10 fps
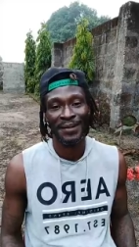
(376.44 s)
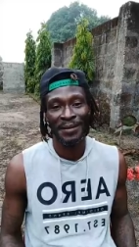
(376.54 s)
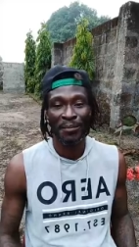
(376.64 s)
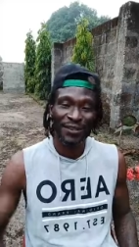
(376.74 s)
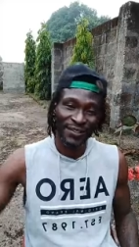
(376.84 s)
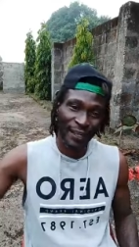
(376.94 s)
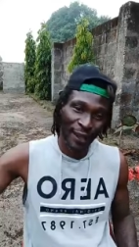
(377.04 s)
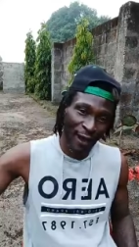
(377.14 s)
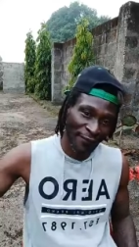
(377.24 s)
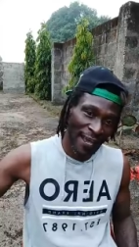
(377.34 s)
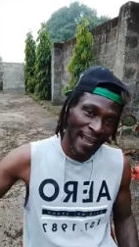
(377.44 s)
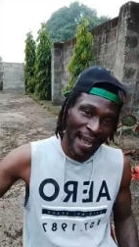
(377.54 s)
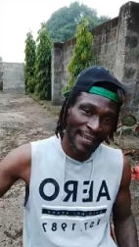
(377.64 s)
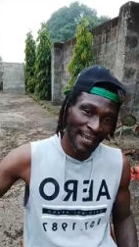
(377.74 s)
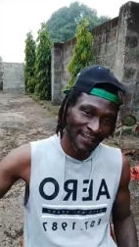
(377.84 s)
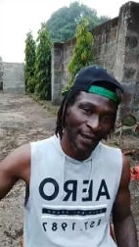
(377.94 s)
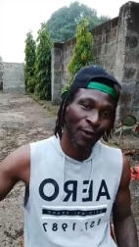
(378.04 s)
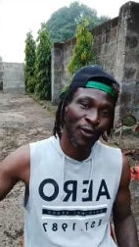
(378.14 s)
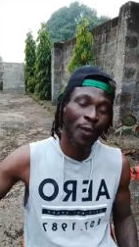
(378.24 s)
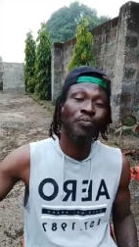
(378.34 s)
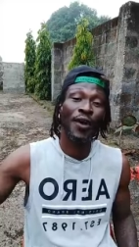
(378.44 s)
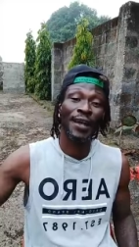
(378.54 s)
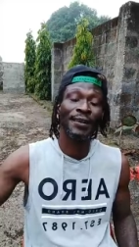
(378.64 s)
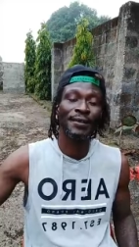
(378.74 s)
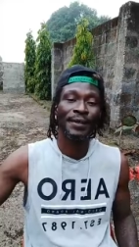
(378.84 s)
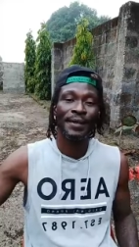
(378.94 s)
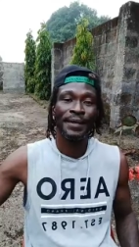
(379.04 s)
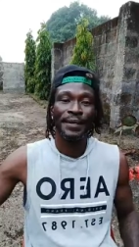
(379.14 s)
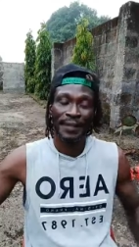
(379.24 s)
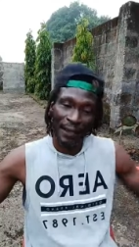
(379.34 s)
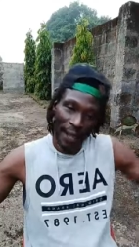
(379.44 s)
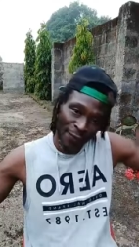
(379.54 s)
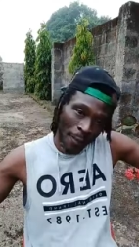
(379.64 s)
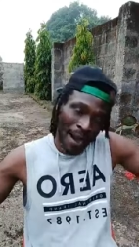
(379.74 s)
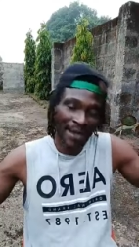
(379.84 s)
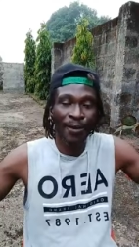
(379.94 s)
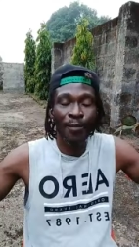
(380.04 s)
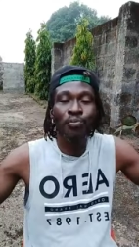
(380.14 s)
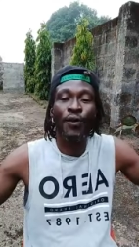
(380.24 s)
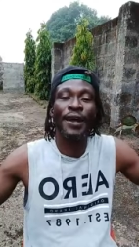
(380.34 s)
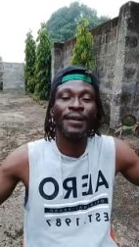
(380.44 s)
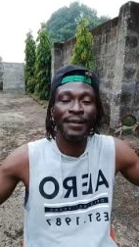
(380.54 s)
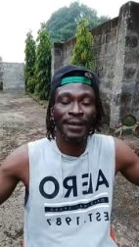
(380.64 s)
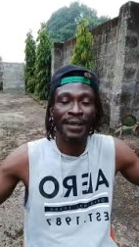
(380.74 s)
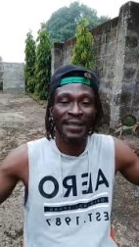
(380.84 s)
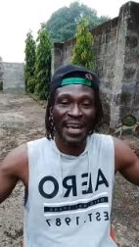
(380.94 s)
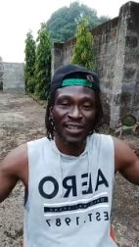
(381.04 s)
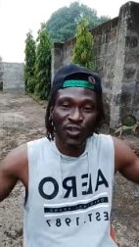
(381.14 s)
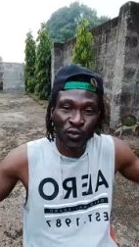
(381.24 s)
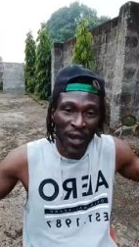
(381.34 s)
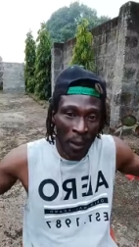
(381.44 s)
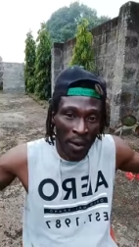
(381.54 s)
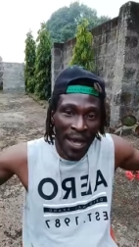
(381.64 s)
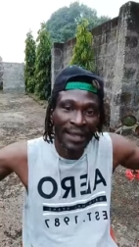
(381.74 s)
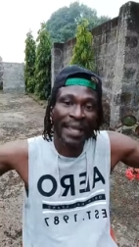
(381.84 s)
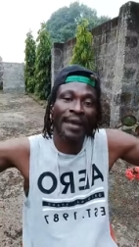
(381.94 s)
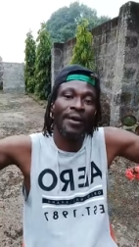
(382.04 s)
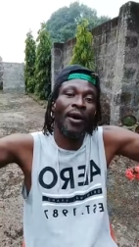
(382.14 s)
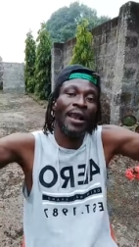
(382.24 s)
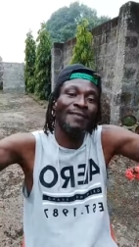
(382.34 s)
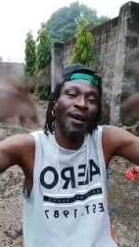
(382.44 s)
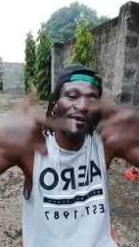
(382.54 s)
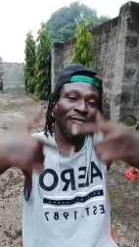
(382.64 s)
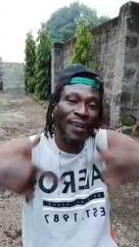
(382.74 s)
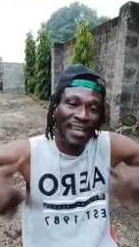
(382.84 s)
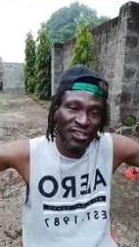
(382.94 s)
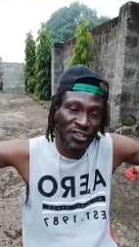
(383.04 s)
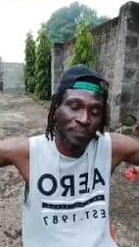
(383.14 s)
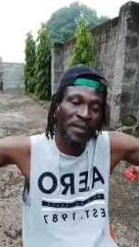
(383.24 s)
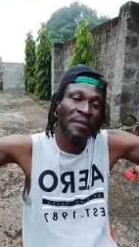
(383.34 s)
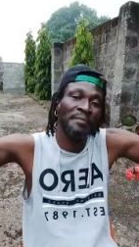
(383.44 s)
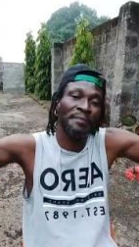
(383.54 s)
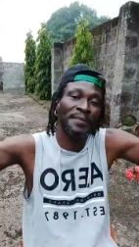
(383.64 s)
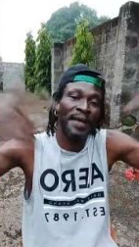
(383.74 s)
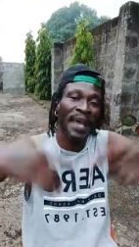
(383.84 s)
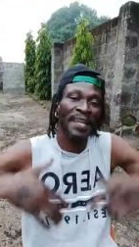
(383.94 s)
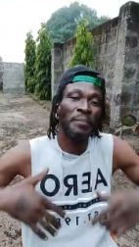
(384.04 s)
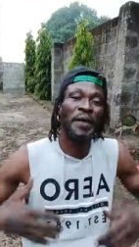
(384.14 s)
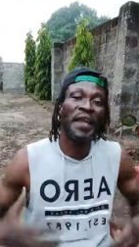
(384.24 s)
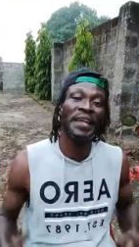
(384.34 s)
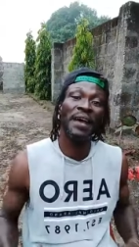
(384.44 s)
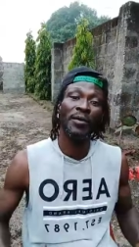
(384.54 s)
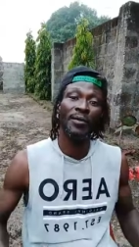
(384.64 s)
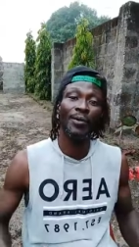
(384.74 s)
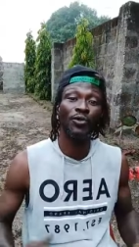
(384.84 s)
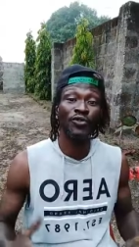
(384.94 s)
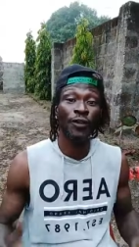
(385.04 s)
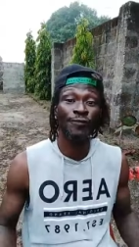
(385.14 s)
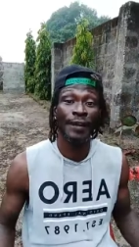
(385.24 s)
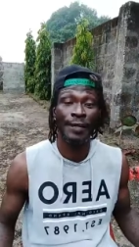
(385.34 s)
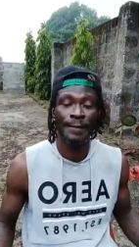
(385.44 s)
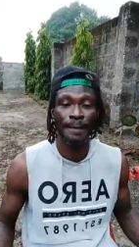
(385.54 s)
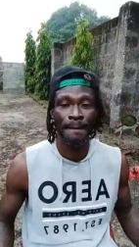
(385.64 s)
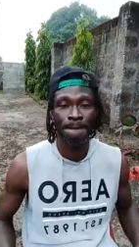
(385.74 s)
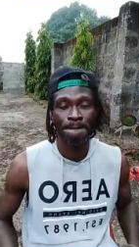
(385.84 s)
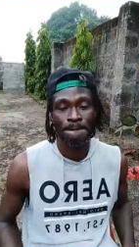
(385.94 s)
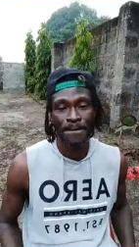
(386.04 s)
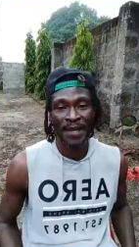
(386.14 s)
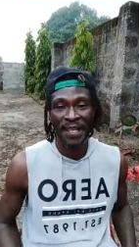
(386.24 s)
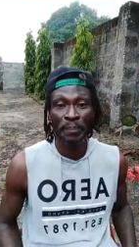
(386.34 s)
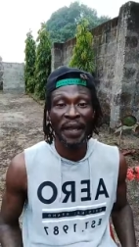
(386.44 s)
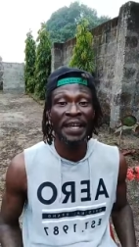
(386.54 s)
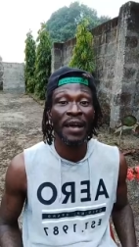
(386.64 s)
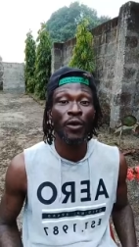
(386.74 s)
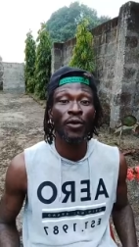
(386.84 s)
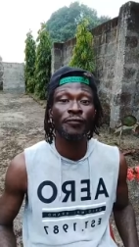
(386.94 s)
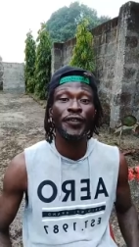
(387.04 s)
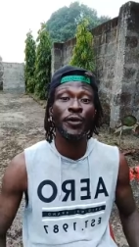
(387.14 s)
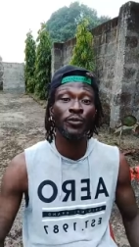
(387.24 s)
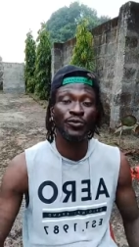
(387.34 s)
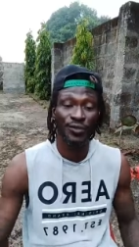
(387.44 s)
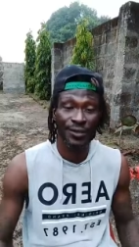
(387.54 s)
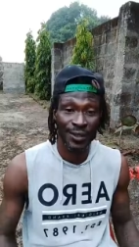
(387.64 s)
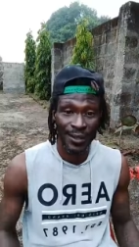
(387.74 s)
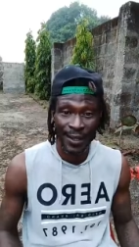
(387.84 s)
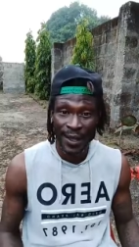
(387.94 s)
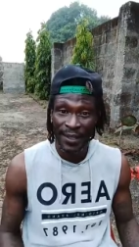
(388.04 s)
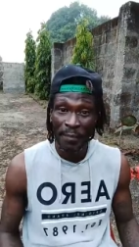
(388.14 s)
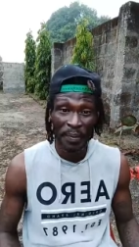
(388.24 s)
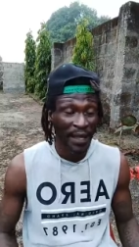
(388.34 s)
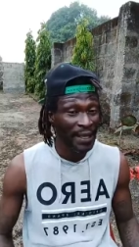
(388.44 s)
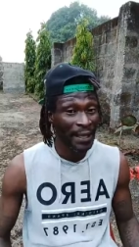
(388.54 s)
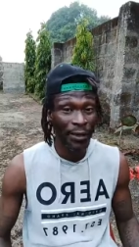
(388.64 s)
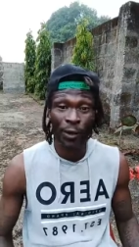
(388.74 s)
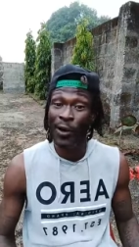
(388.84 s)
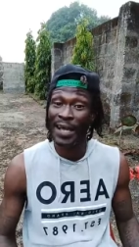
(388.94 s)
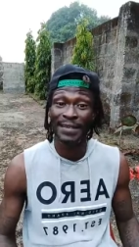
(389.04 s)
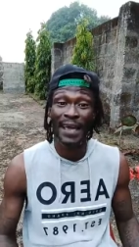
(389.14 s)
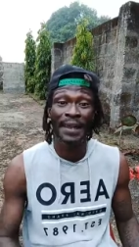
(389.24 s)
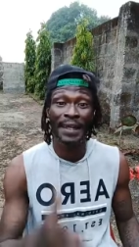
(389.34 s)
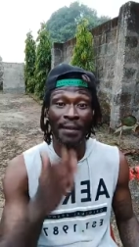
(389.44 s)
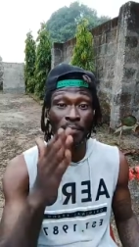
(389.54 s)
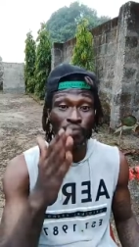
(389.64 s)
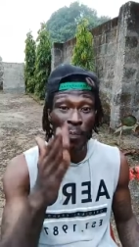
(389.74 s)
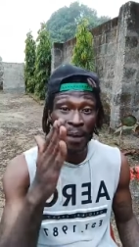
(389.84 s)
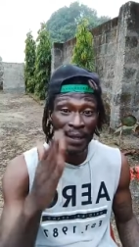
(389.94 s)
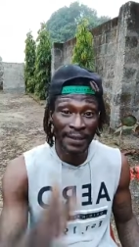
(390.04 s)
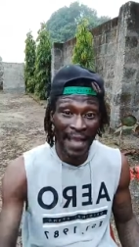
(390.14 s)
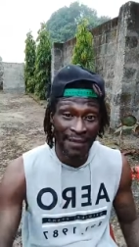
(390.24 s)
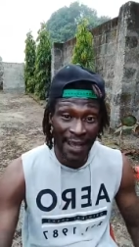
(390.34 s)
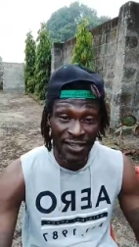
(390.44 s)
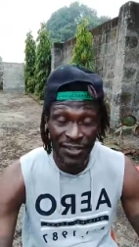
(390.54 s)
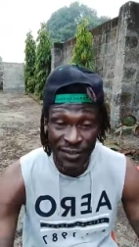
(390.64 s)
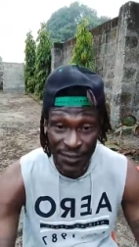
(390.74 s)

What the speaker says: But the love na ya na salon don't pull, the love of na don't pull, na swear no more na day all around the relationship them, and the pikine go suffer. The pikine go confuse. The pikine no get any proper direction.